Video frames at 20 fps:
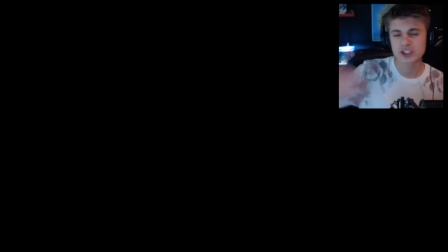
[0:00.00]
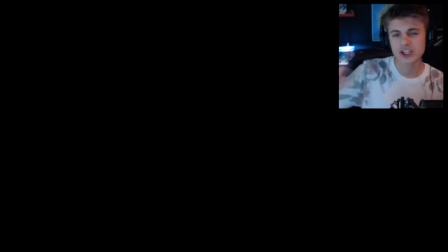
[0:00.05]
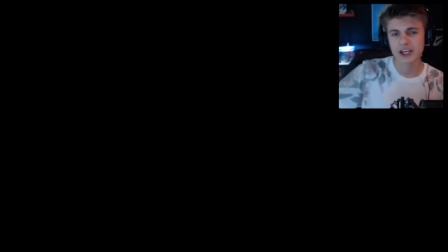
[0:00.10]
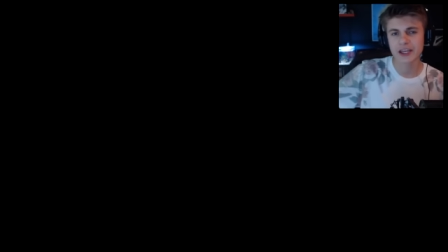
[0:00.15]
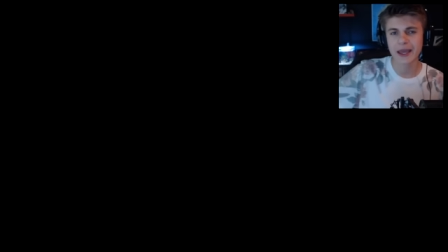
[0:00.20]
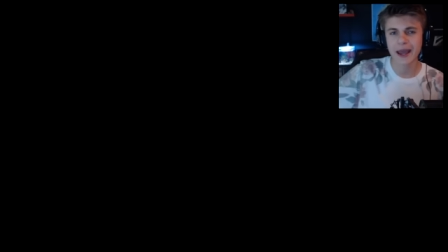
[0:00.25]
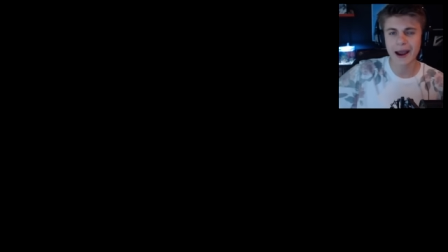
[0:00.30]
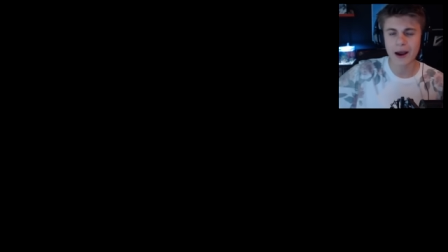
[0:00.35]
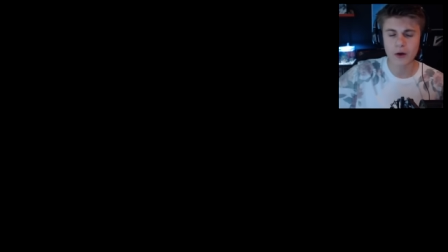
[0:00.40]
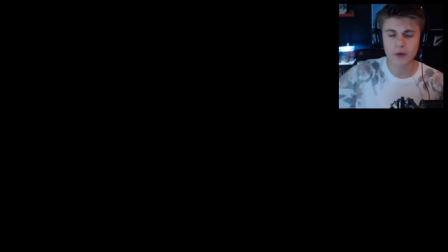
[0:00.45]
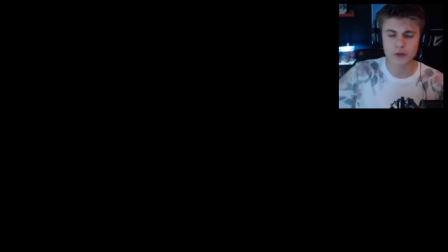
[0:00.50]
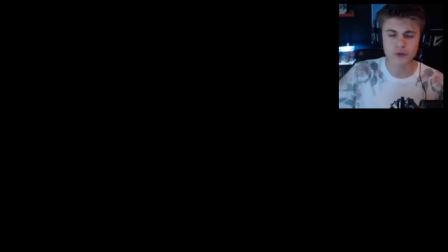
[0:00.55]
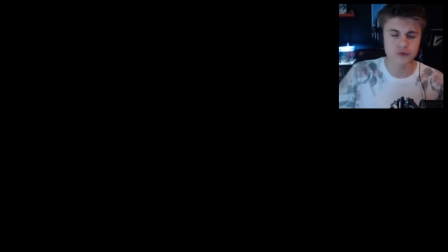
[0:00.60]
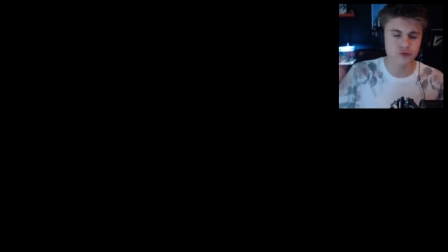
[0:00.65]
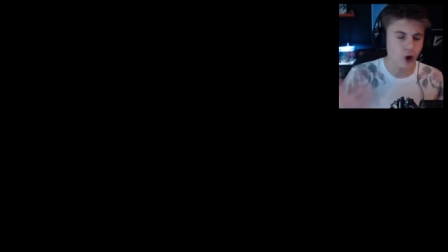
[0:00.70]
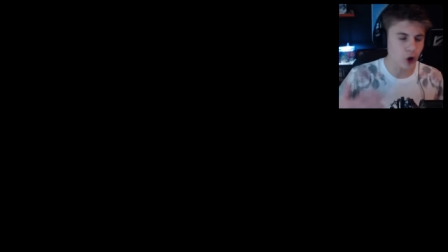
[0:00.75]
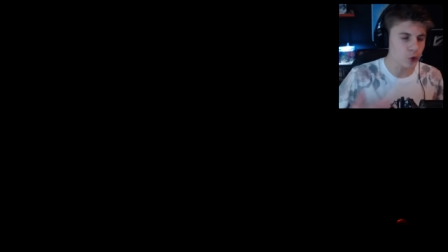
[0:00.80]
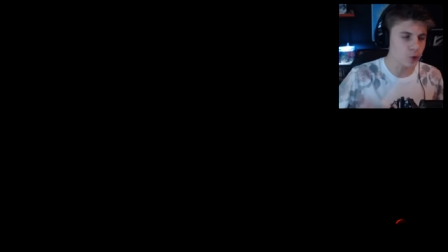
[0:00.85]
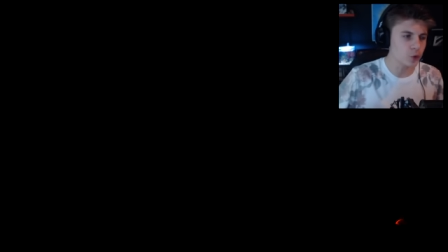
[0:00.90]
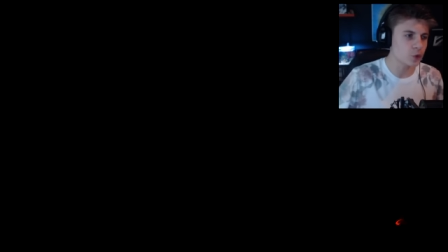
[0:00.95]
check out the
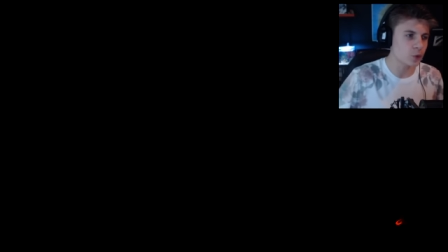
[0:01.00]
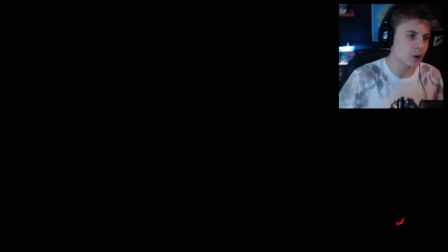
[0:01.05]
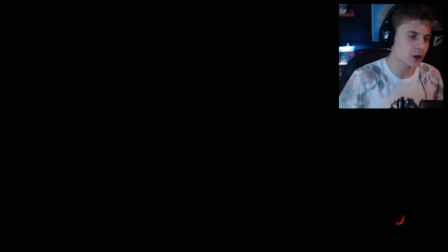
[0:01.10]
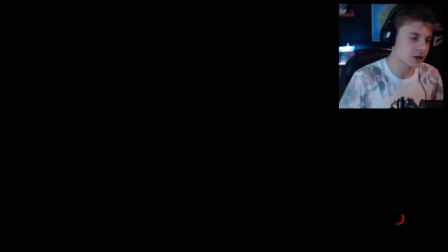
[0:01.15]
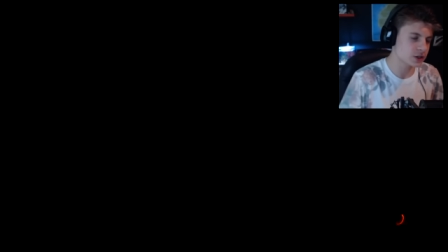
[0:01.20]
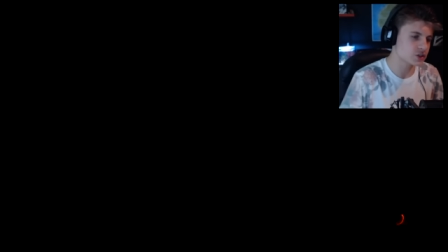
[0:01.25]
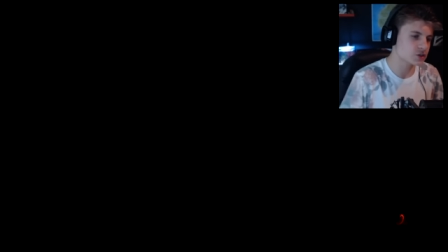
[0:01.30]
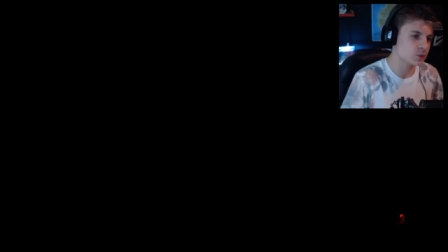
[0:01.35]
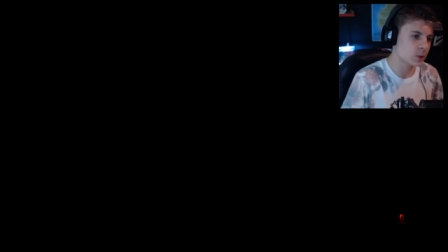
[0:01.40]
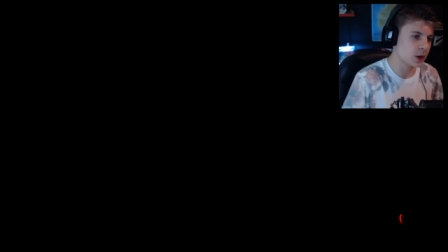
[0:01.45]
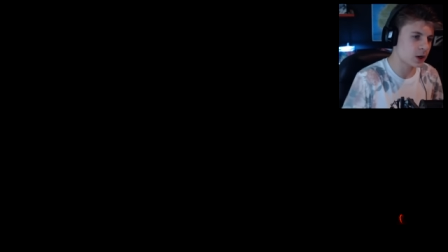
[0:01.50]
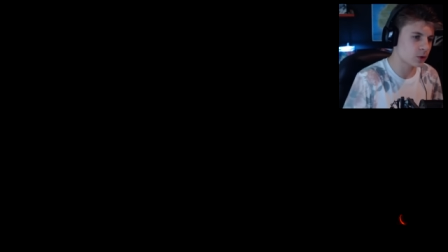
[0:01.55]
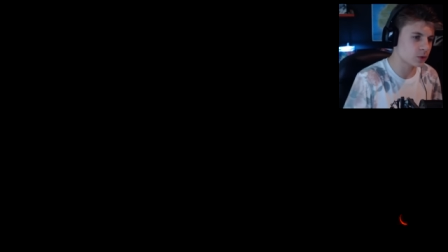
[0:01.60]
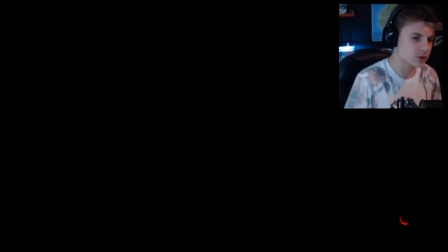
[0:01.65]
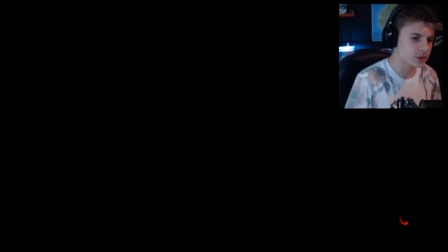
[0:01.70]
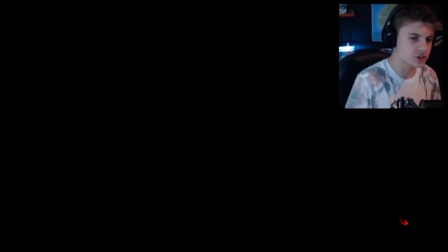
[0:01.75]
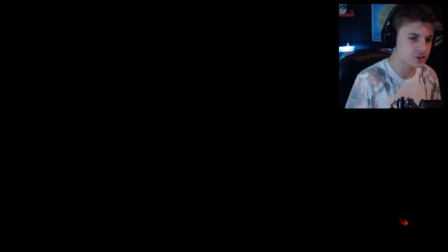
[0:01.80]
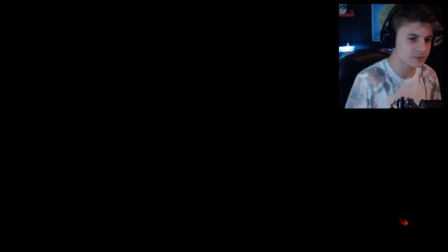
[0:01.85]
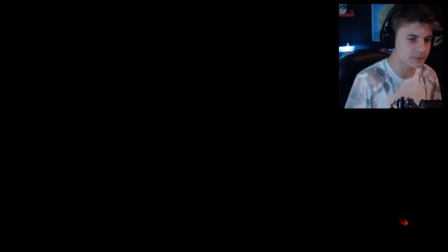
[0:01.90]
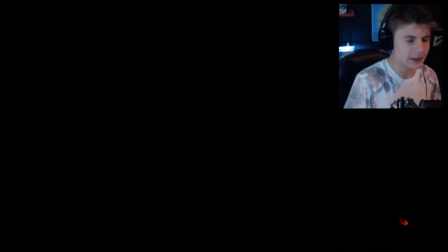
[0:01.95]
Rogue one as well.
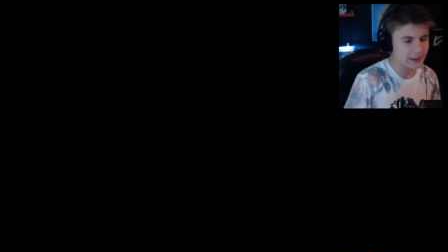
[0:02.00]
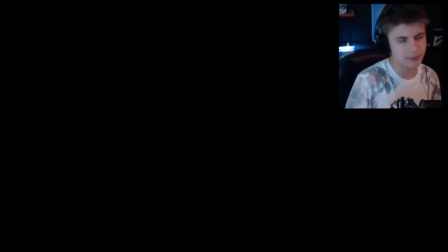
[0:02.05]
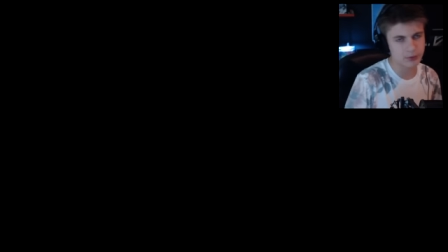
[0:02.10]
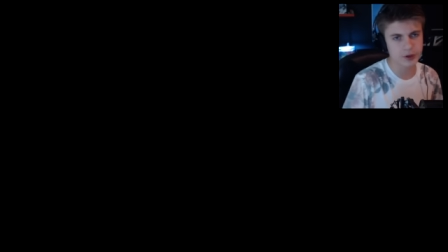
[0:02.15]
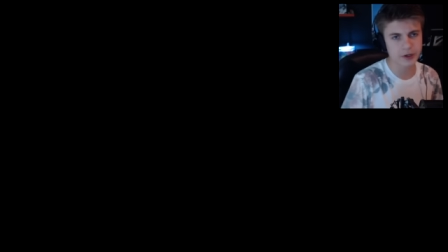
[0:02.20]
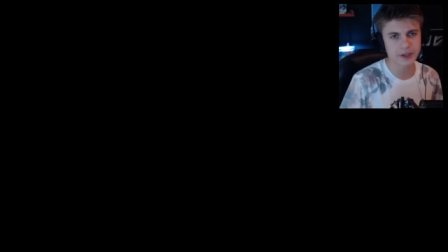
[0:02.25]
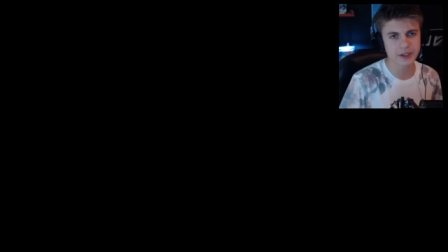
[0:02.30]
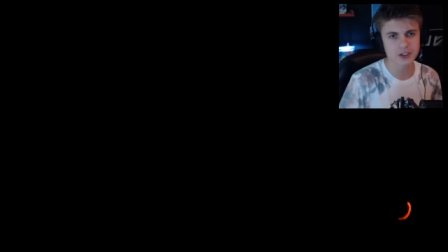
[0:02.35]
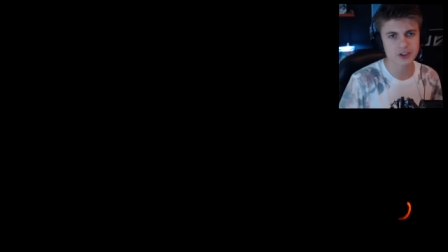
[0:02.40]
This should be pretty